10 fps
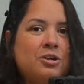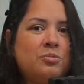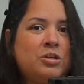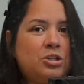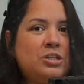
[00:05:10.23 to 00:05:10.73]

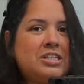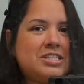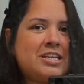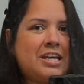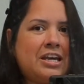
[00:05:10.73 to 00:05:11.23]
we do need to
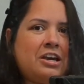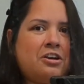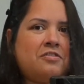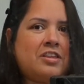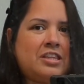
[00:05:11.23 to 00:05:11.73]
take
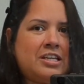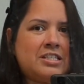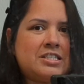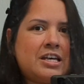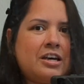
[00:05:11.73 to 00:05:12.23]
care of the
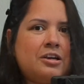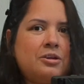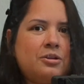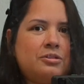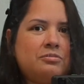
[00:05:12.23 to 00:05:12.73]
things that
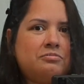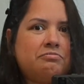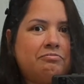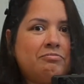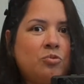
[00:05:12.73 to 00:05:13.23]

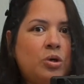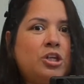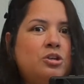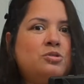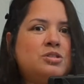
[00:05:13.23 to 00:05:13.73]
we
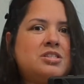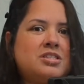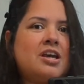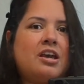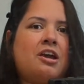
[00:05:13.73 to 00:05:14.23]
use to
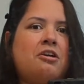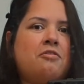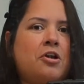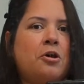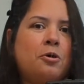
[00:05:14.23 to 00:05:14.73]
take care
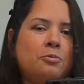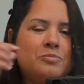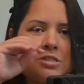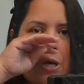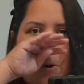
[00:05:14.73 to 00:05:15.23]
of our home.
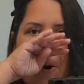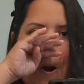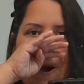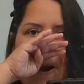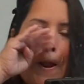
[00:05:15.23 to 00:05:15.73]
So
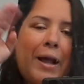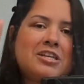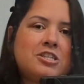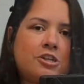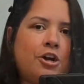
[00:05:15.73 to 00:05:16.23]

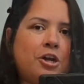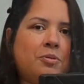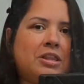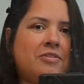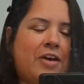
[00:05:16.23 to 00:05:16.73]
starting
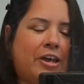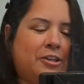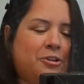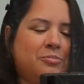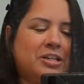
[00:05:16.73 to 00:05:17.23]
with the
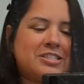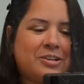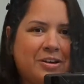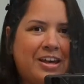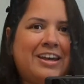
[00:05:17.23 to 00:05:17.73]
vacuum, let's
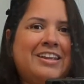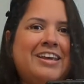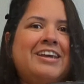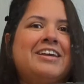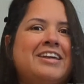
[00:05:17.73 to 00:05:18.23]
go ahead
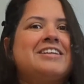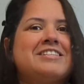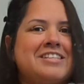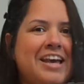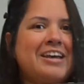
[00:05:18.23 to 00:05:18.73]
and get
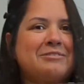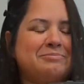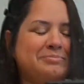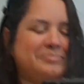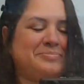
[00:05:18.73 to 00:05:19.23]
into that.
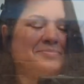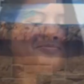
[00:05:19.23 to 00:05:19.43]
Okay,